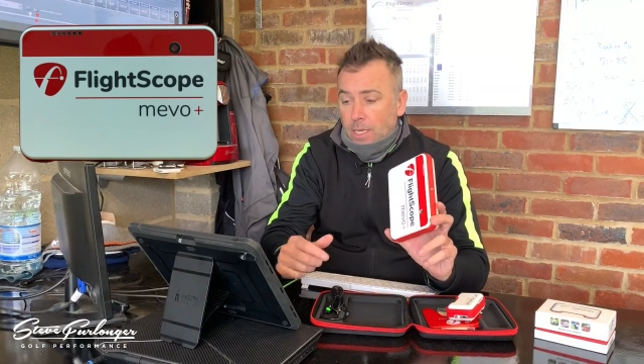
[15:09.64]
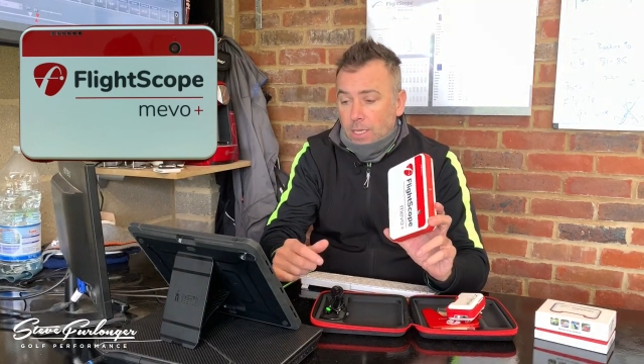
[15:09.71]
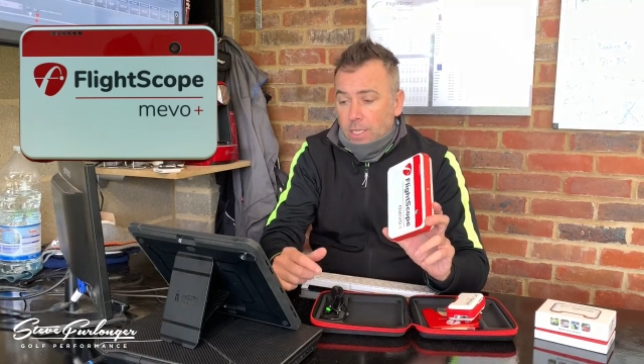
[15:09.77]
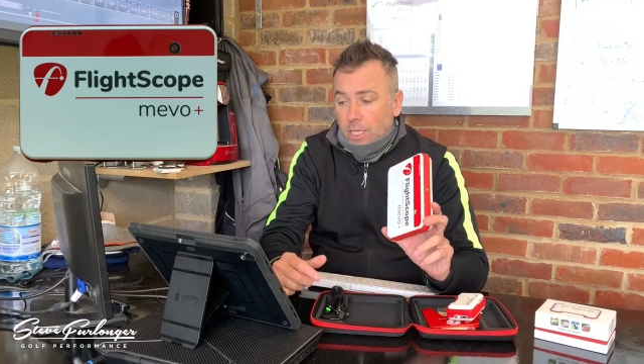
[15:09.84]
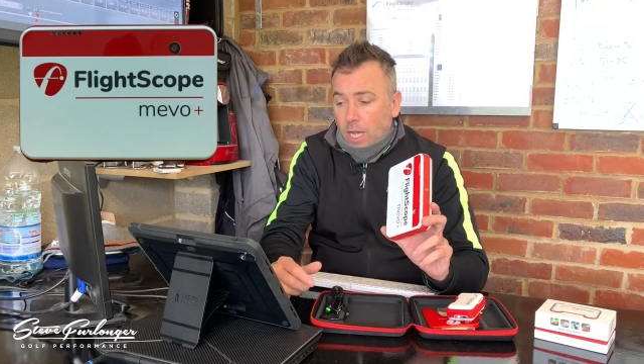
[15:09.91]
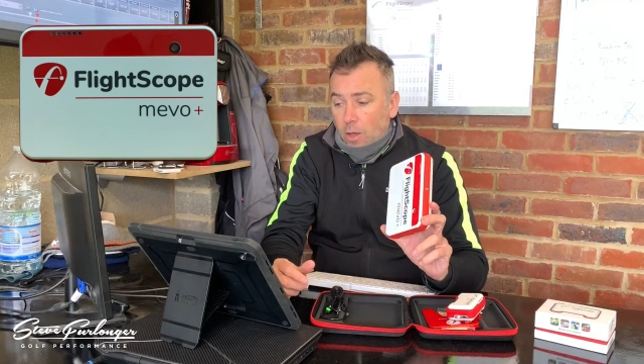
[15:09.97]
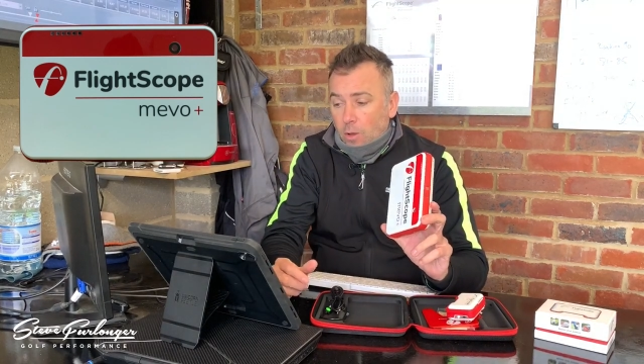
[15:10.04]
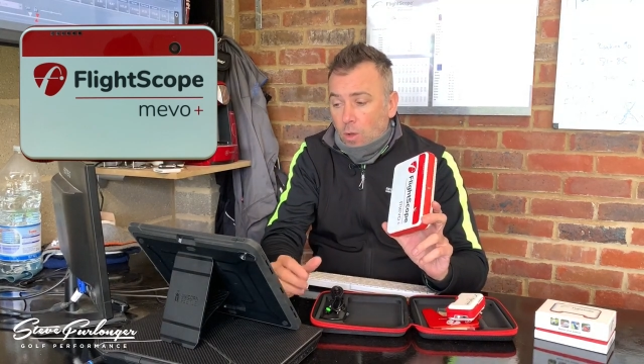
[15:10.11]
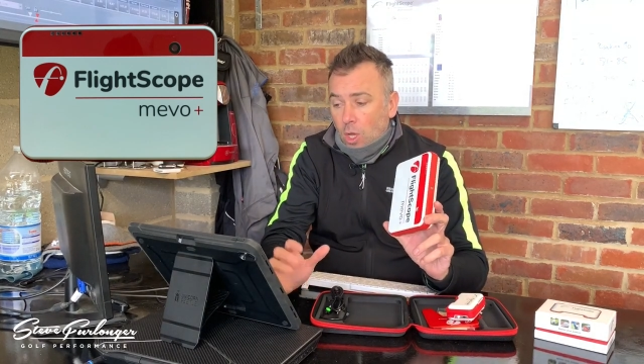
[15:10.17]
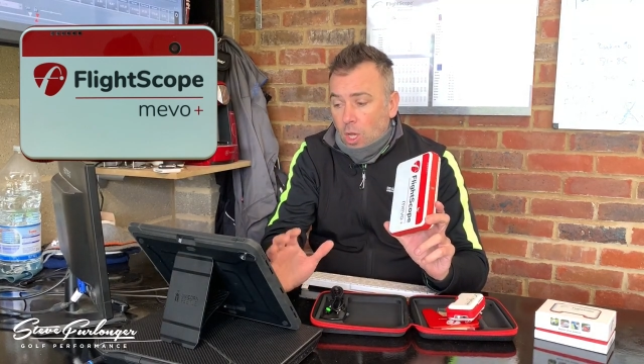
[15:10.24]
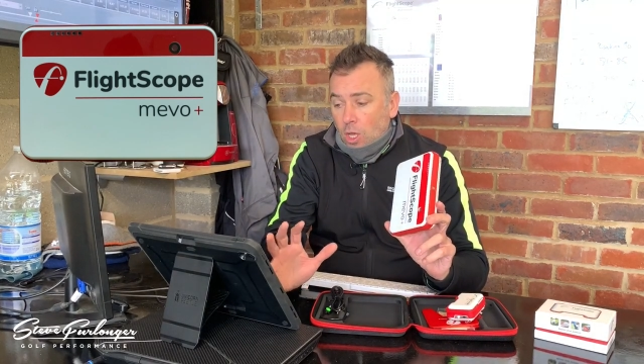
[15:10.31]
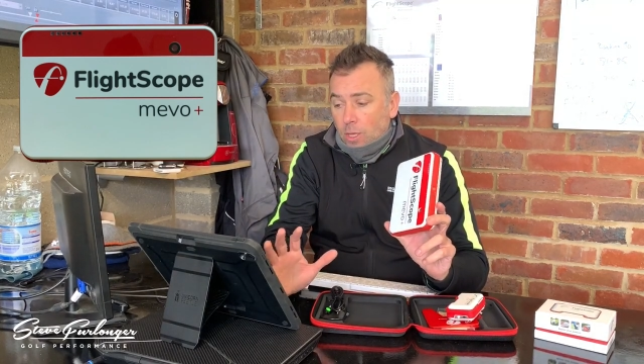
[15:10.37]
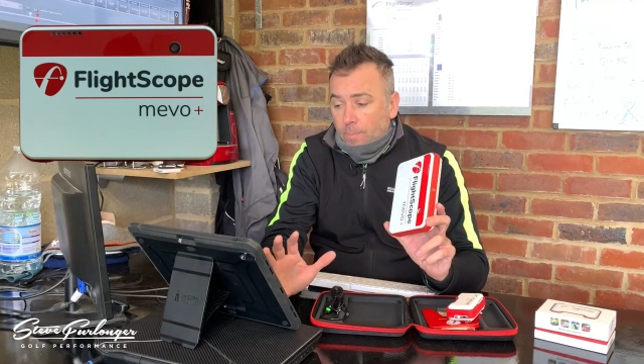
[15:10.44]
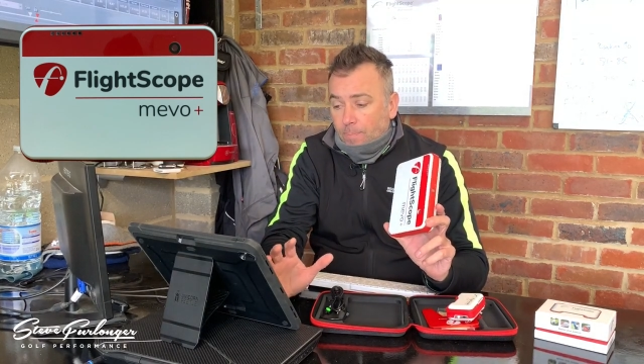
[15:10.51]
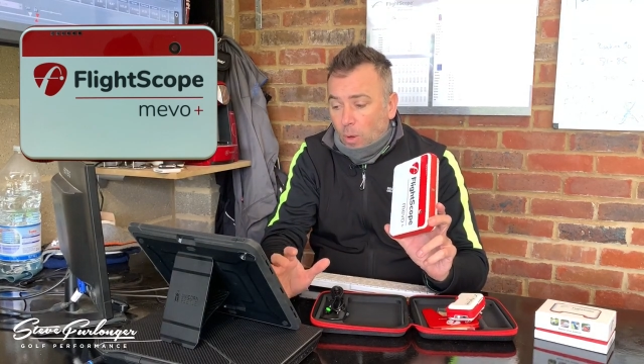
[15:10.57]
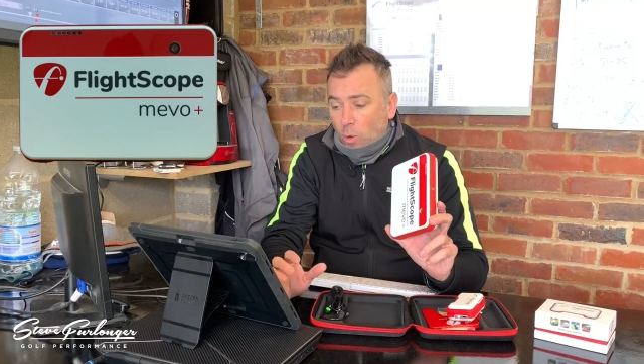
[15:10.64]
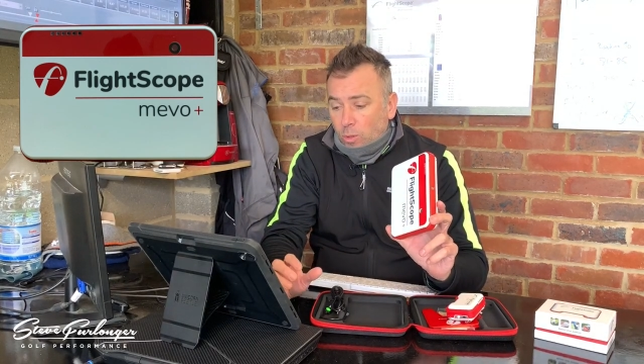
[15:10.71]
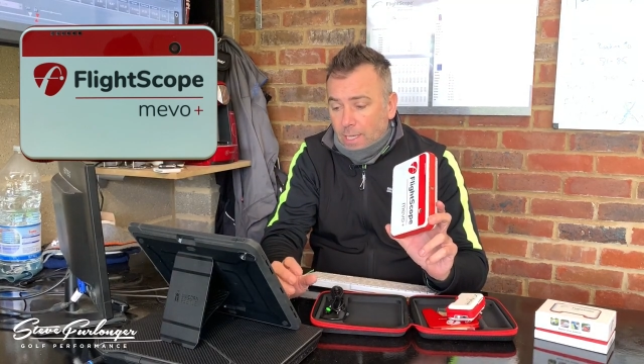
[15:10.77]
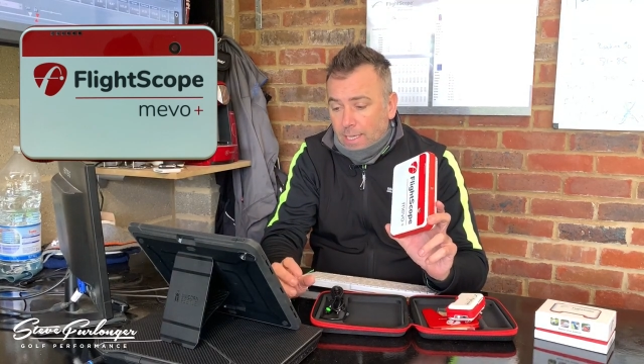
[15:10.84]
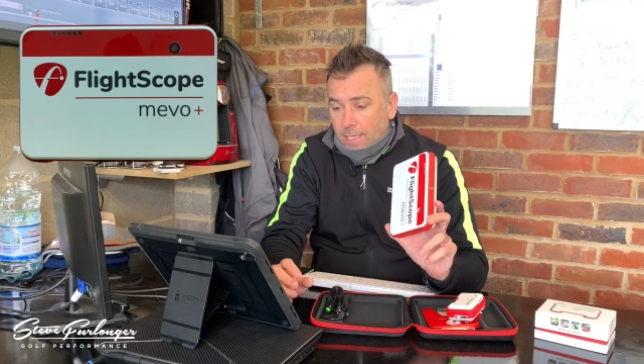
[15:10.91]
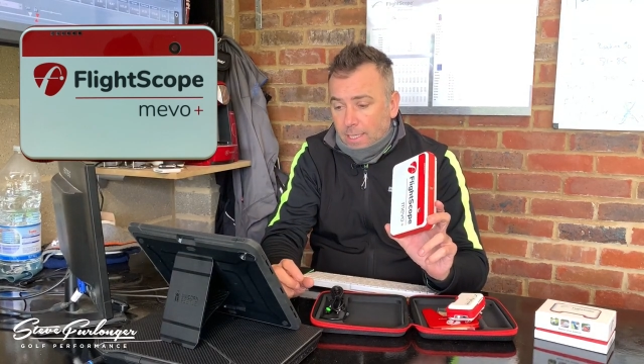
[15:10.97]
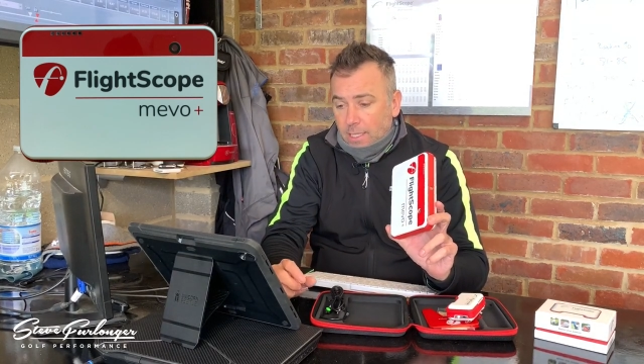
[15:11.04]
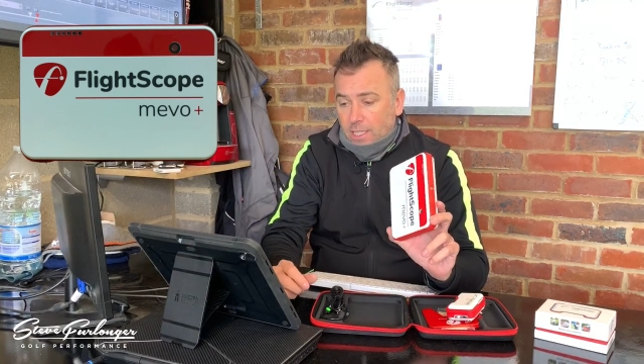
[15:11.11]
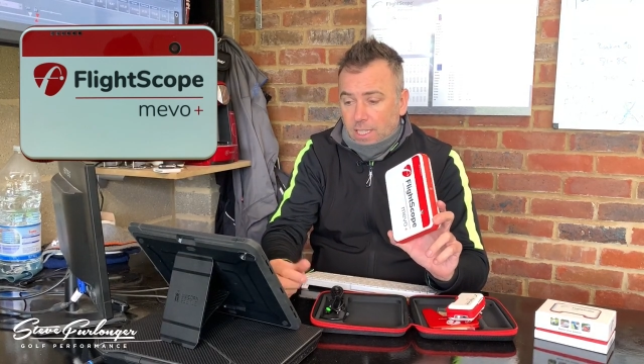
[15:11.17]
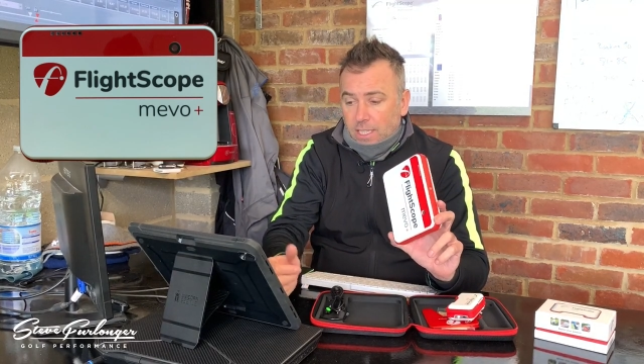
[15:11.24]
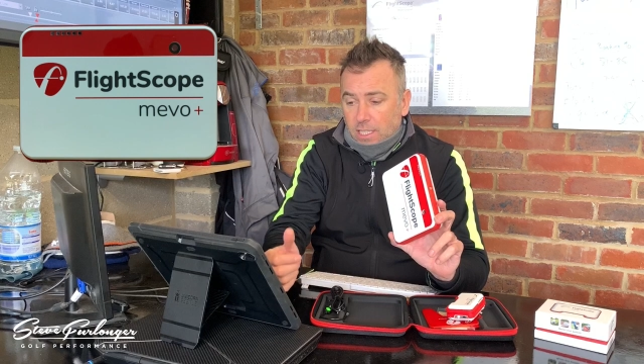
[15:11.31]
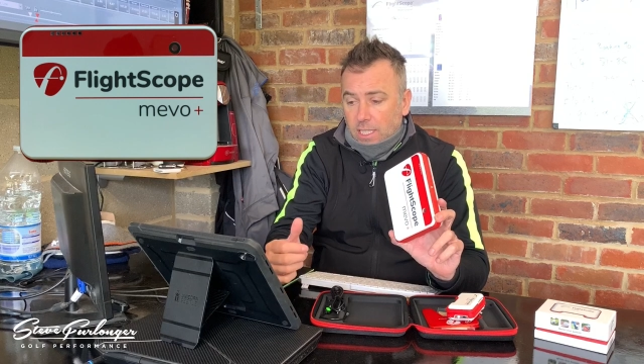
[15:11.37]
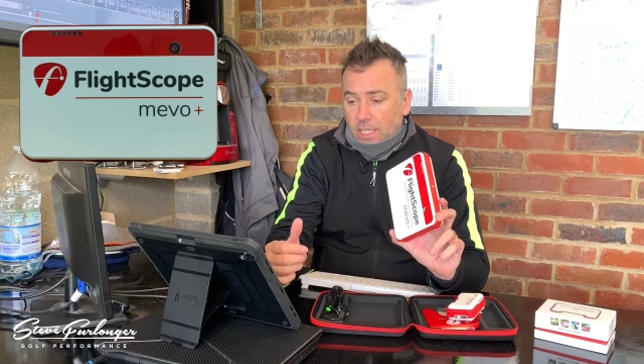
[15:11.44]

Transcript: So the ball distances